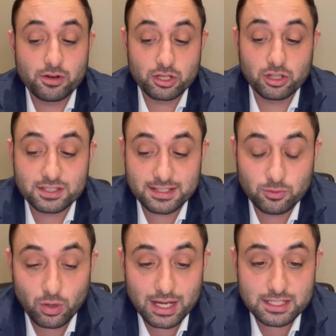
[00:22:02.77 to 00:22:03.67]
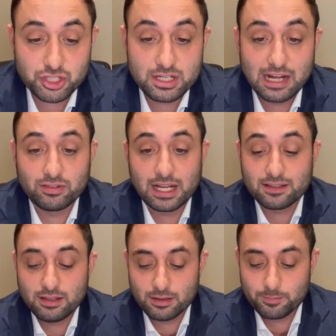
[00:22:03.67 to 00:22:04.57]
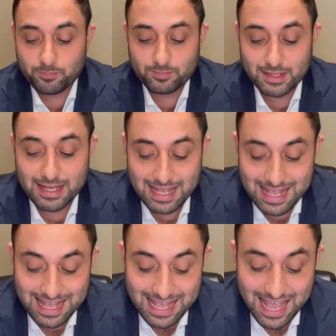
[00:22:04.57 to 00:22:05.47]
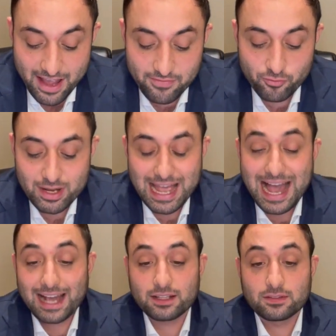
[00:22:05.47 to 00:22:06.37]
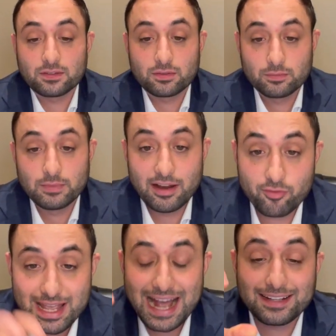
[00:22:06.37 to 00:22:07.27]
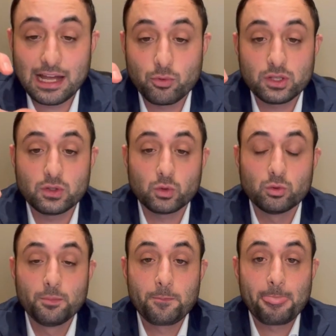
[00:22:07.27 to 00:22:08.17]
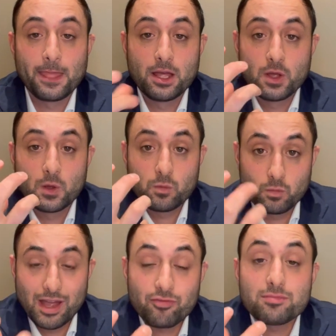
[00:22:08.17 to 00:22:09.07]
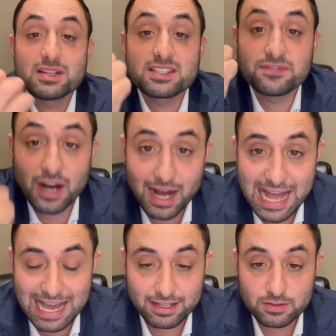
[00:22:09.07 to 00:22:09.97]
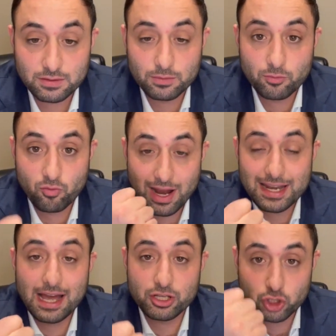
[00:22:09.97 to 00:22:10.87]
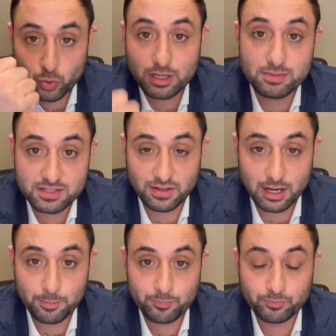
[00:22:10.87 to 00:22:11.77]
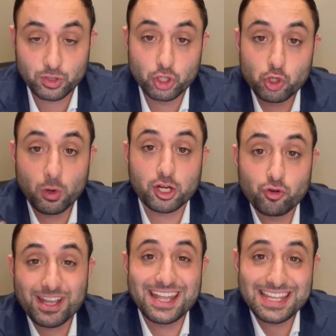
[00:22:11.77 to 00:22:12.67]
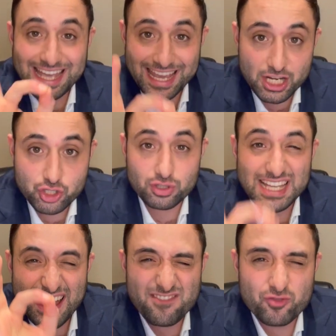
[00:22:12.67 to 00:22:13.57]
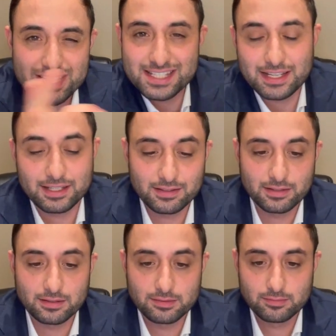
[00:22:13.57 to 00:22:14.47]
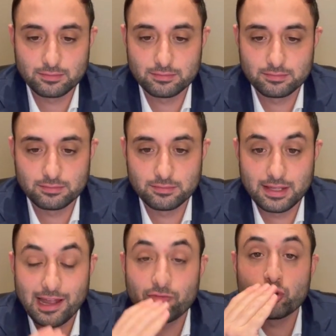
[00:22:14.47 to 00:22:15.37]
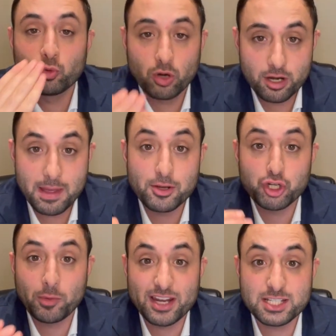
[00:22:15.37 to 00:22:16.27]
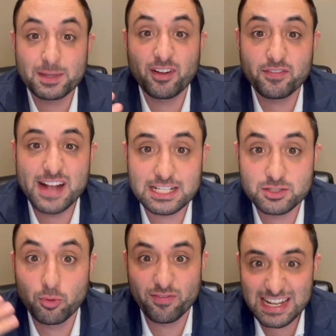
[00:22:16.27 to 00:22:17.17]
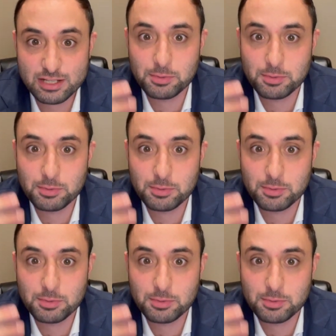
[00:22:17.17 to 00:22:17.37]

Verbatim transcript: it, you'll understand why it's such a novel idea. Every act, every act that we do, every mitzvah act, right now you're doing a mitzvah. You are creating angels every second every word. Maybe you should hope that I speak very fast. The more fast,